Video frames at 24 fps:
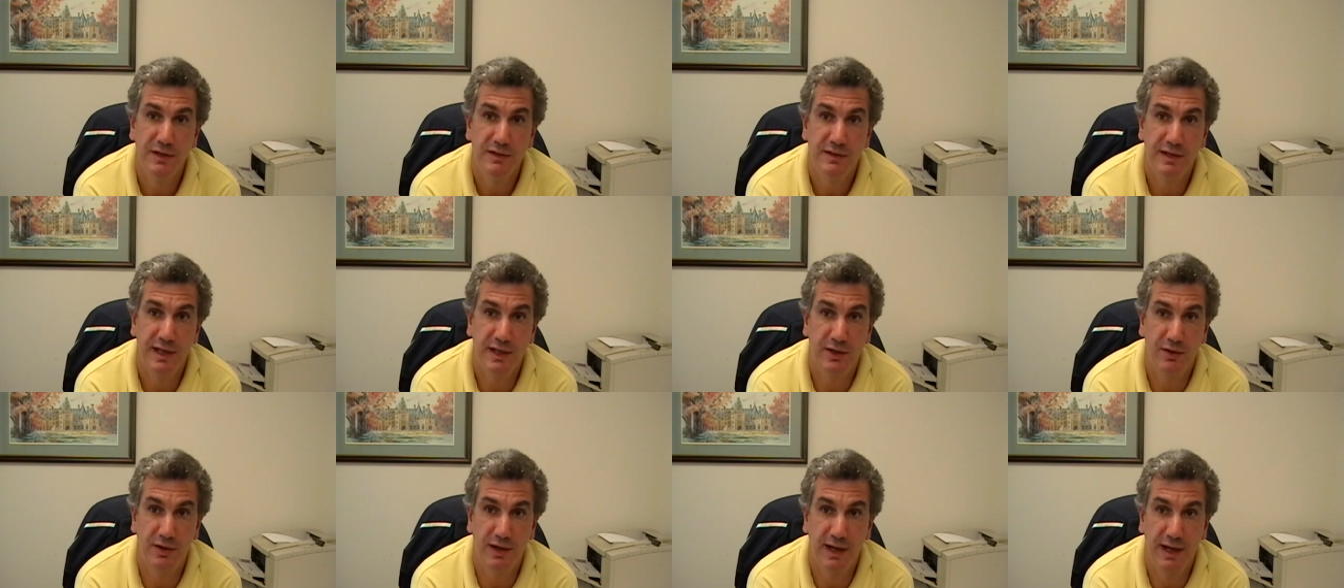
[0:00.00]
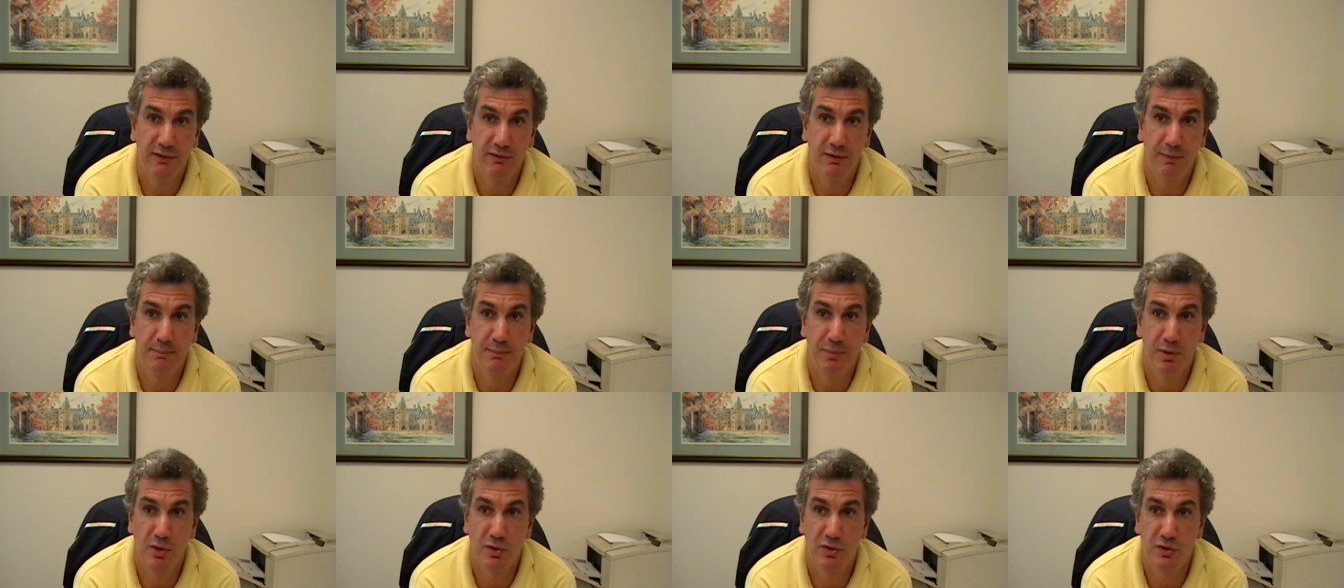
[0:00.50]
taking on
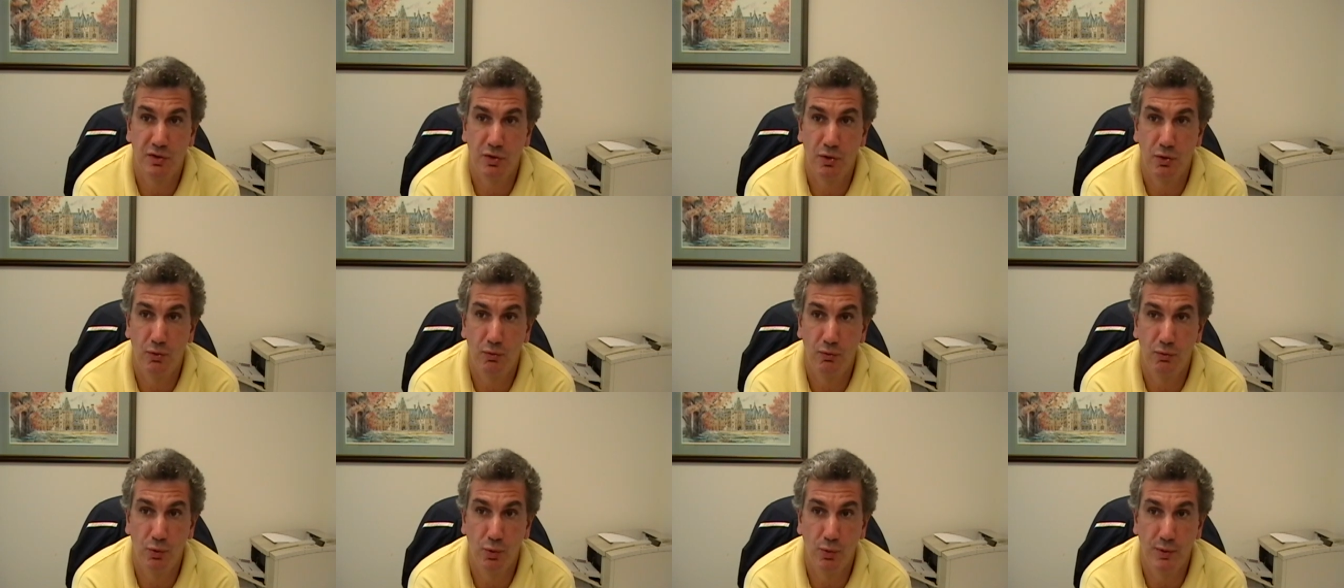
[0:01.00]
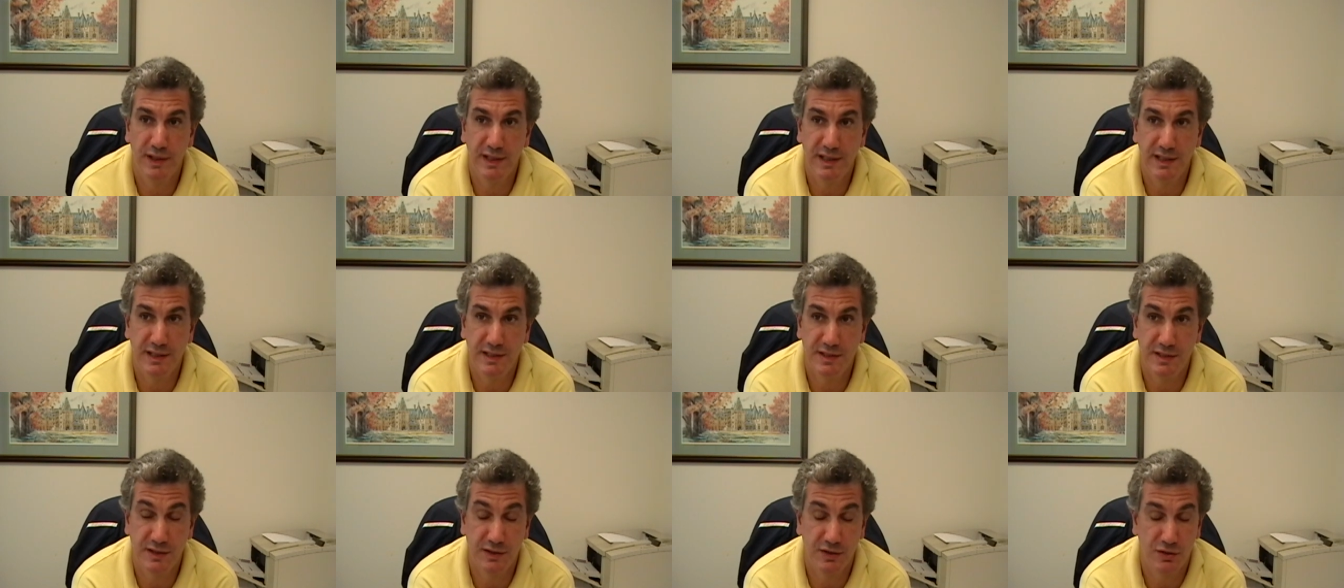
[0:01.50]
Heriberto
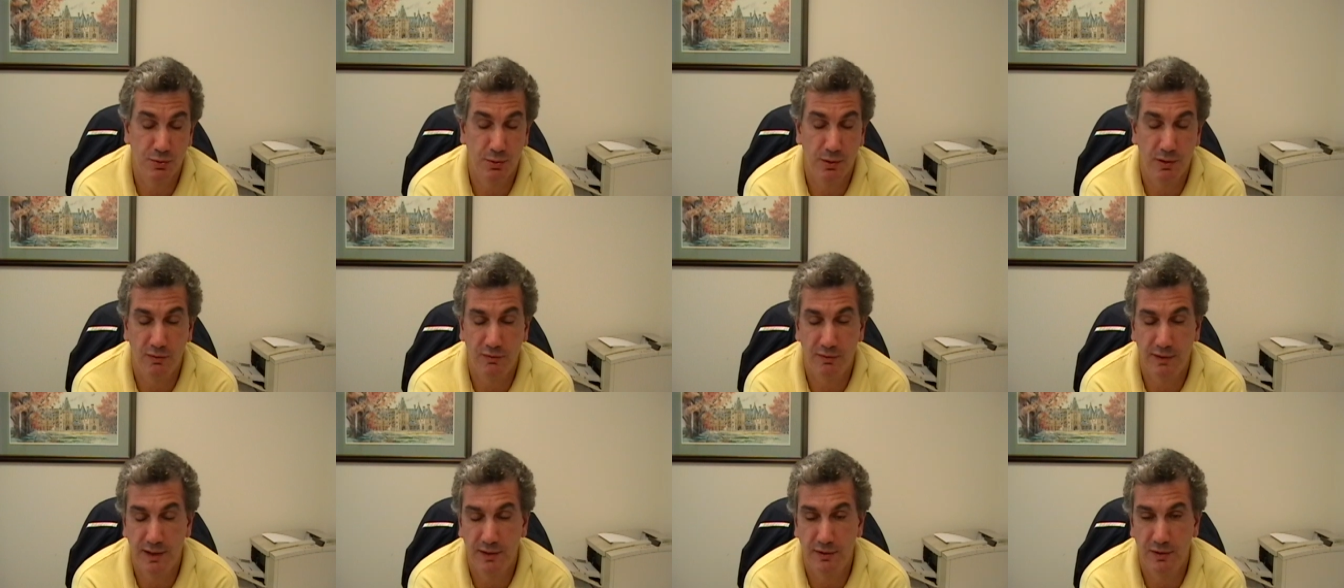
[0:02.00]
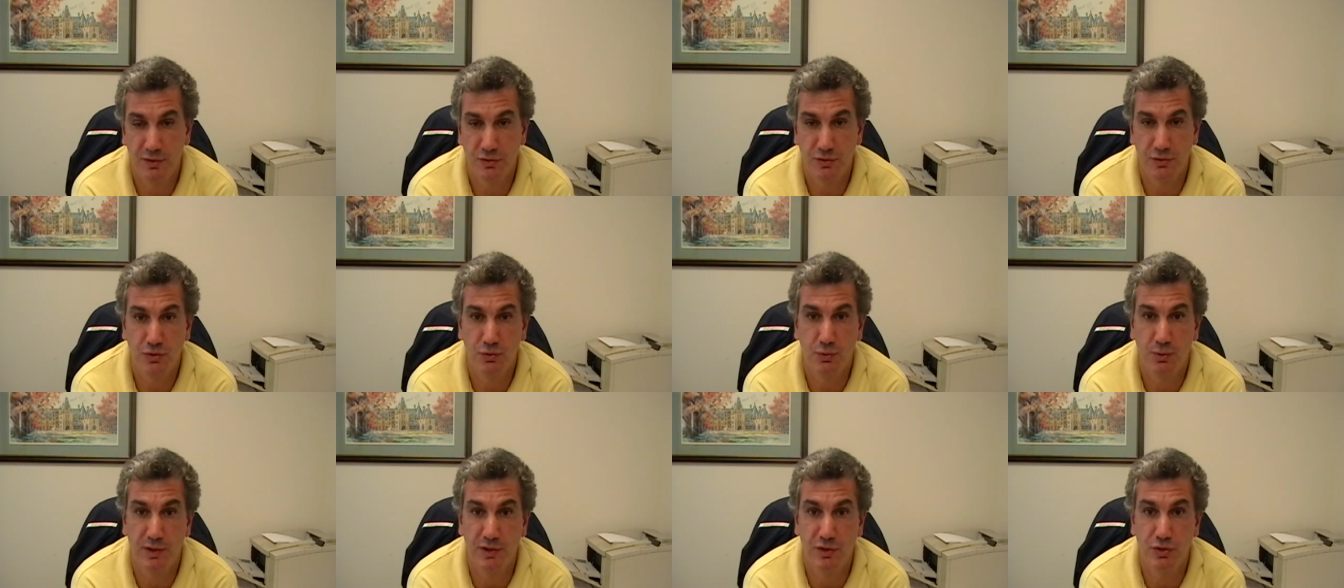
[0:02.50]
Ruiz in a 12-round,
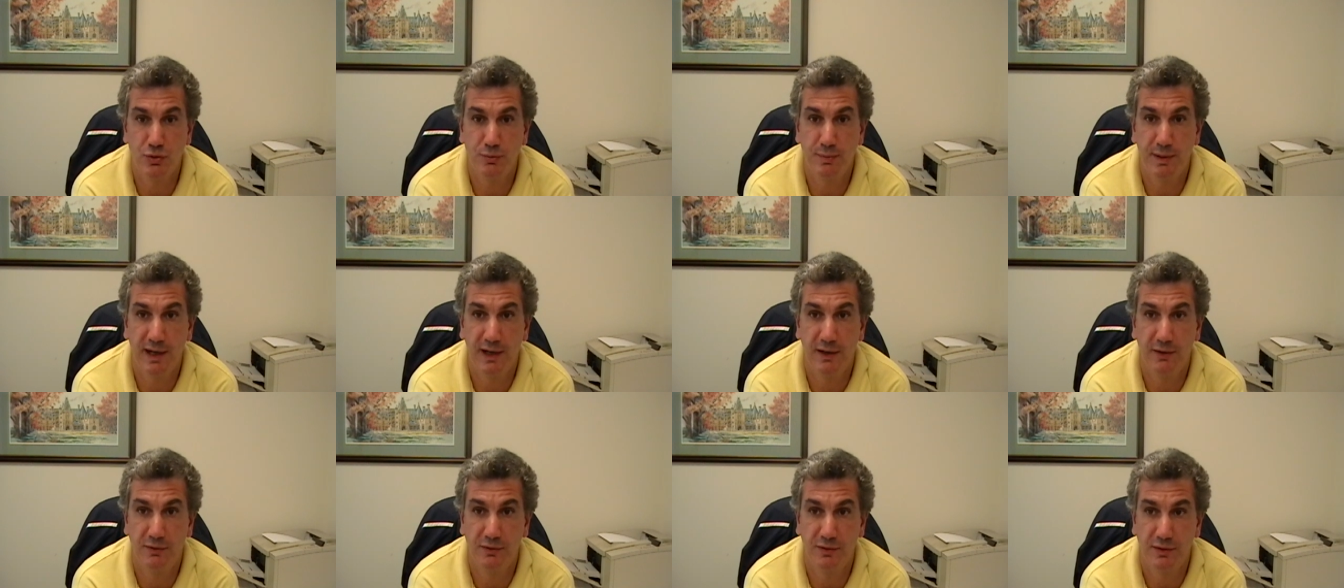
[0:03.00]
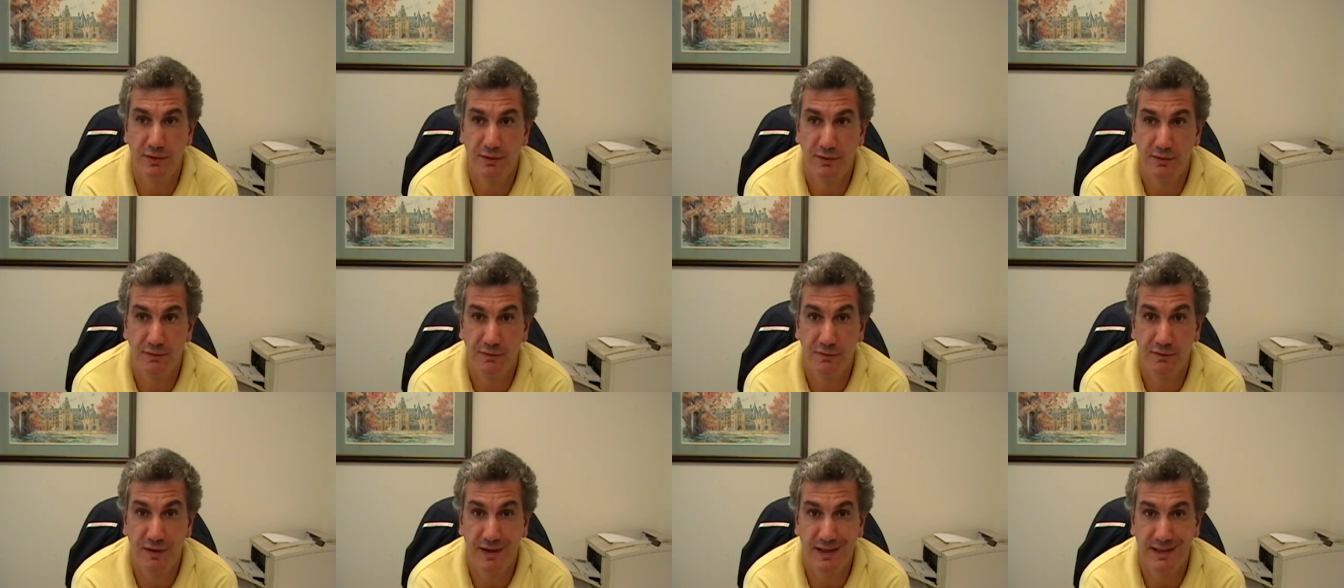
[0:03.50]
122-pound
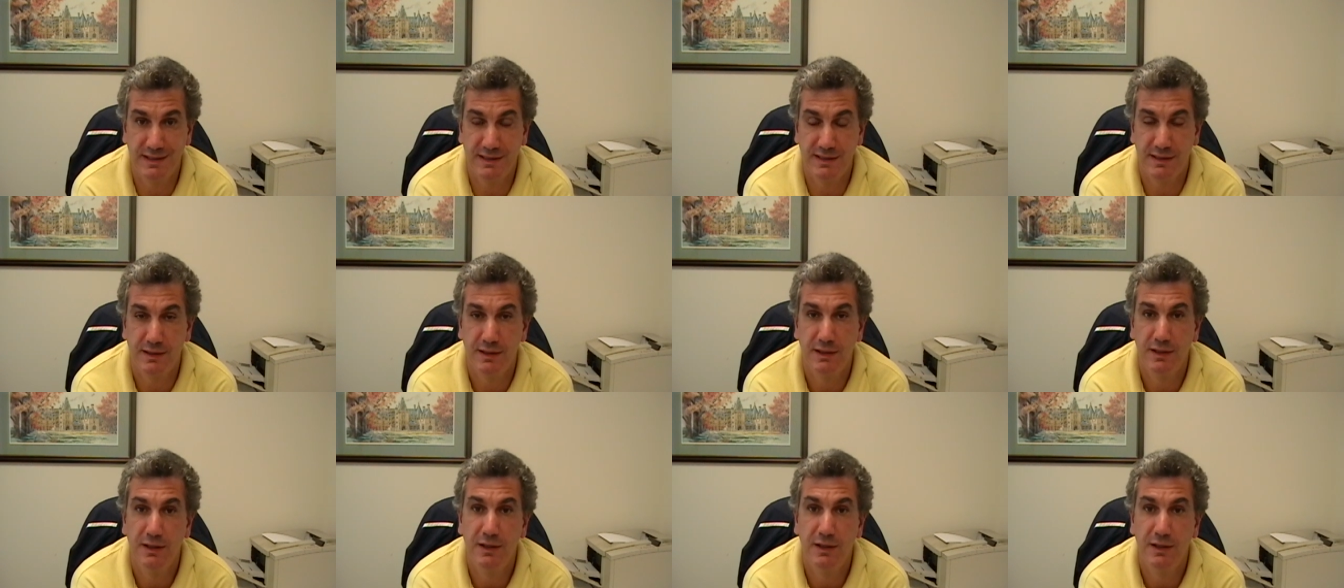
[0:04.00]
fight.